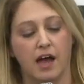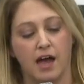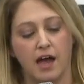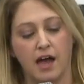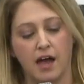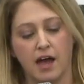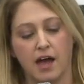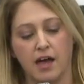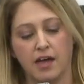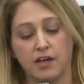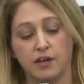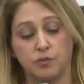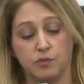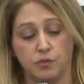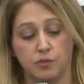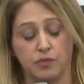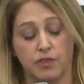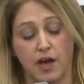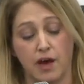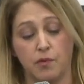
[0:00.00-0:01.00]
uh,
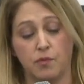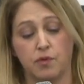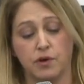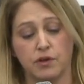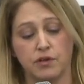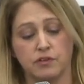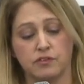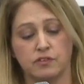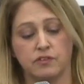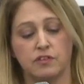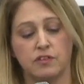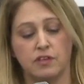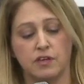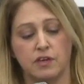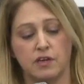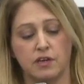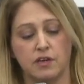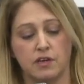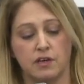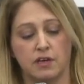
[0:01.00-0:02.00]
it, that was
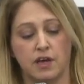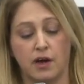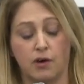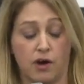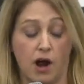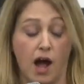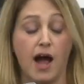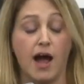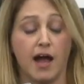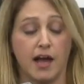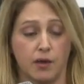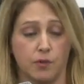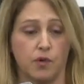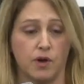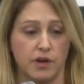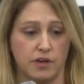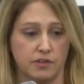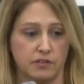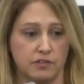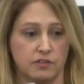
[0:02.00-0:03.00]
the, or I
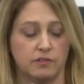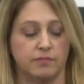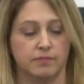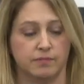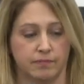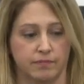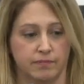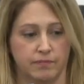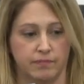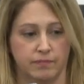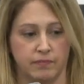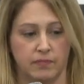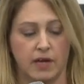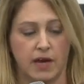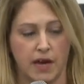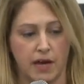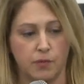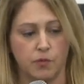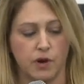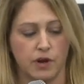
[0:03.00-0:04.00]
was,
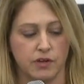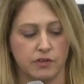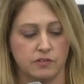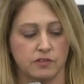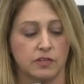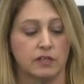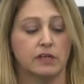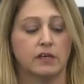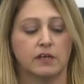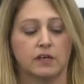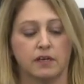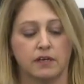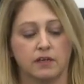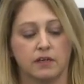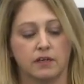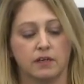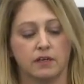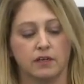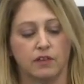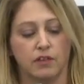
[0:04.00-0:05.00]
I was,
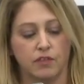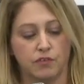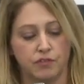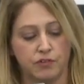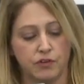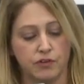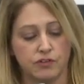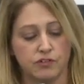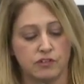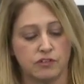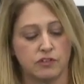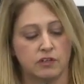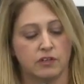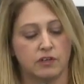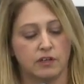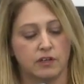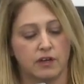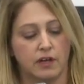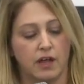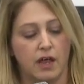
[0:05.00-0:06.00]
the first
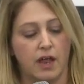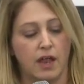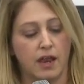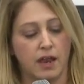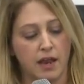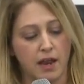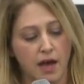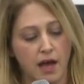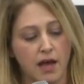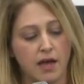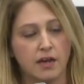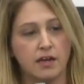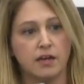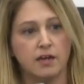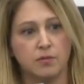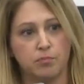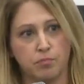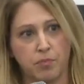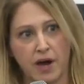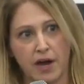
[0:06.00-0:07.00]

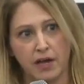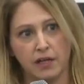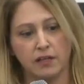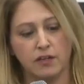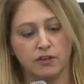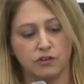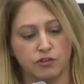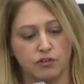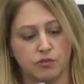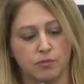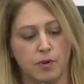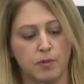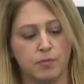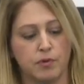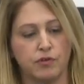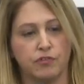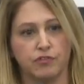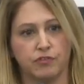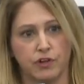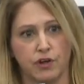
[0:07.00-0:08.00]
non-pilot crew
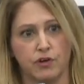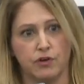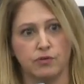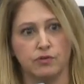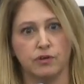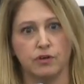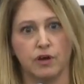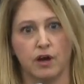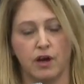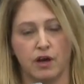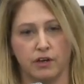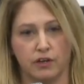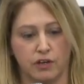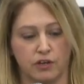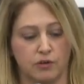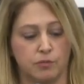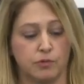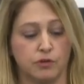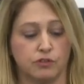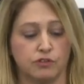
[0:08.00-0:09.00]
member flown on a
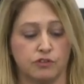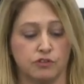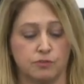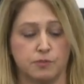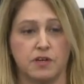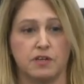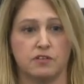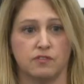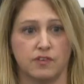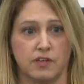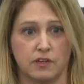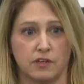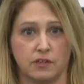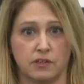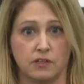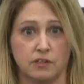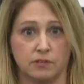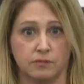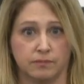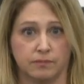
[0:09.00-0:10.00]
commercial space
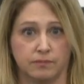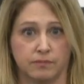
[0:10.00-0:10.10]
vehicle.